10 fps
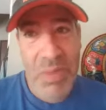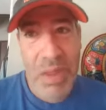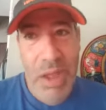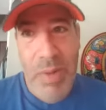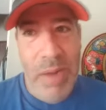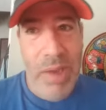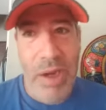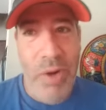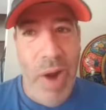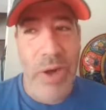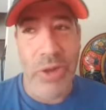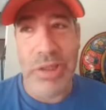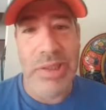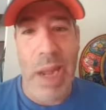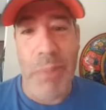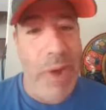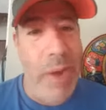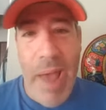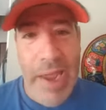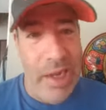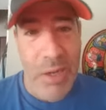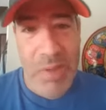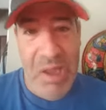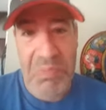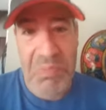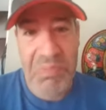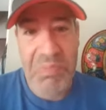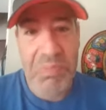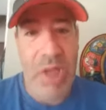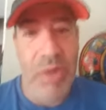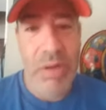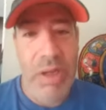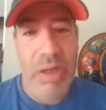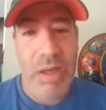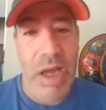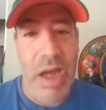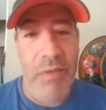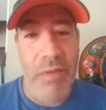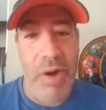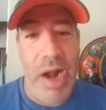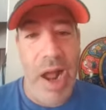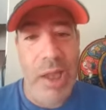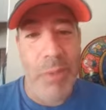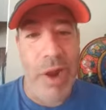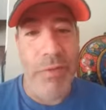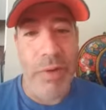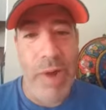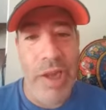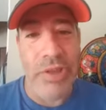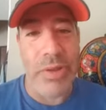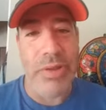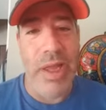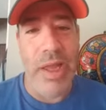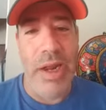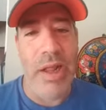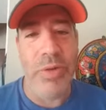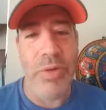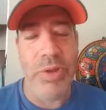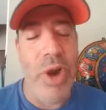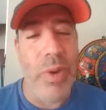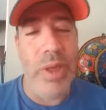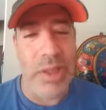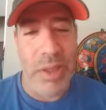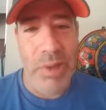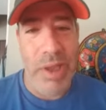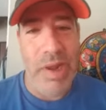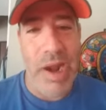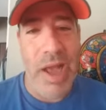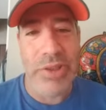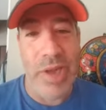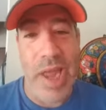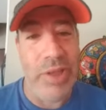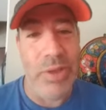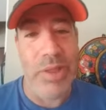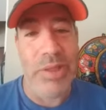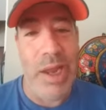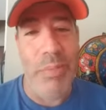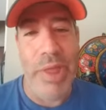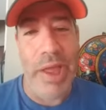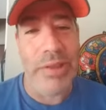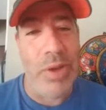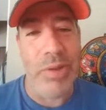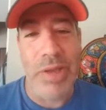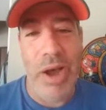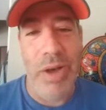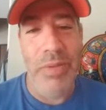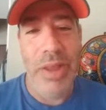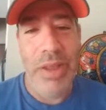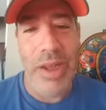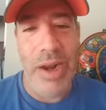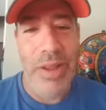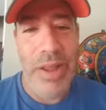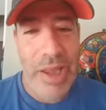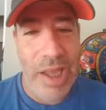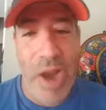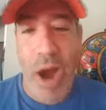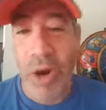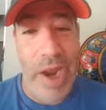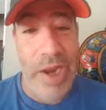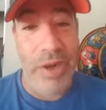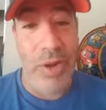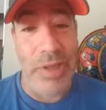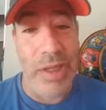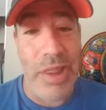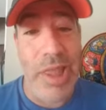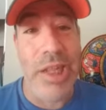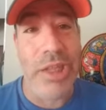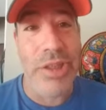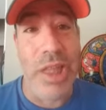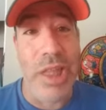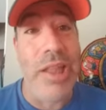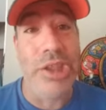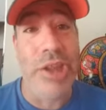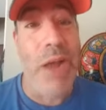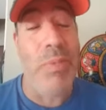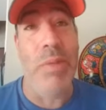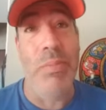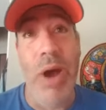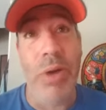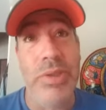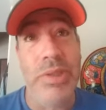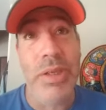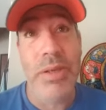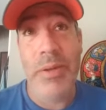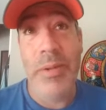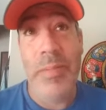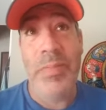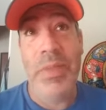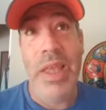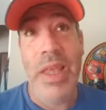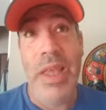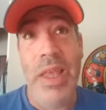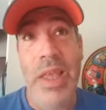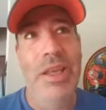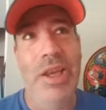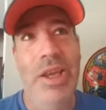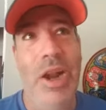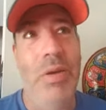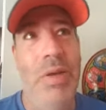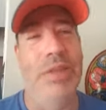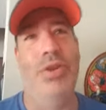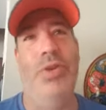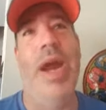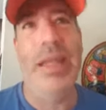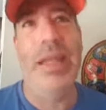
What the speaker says: But I mean, Kreider just stepped right back into being a very good hockey player for the Rangers, and there's no reason to believe that Oskar can't do the same thing. So it's all great news. And the thing that shocked me the most is it's great